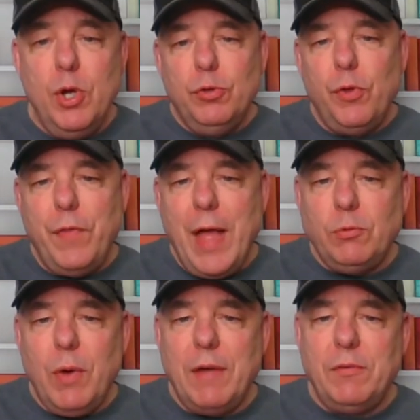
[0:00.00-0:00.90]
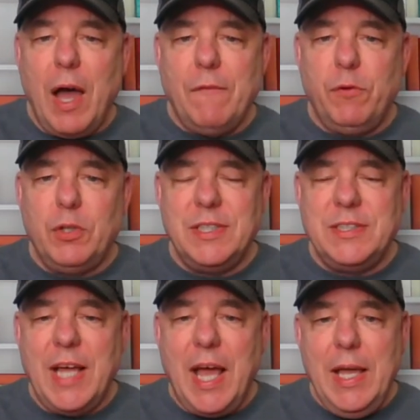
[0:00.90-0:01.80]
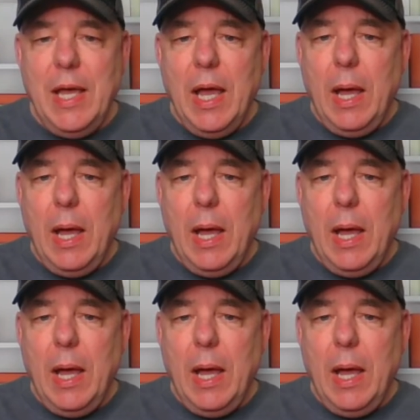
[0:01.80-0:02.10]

So that's what I've got for today.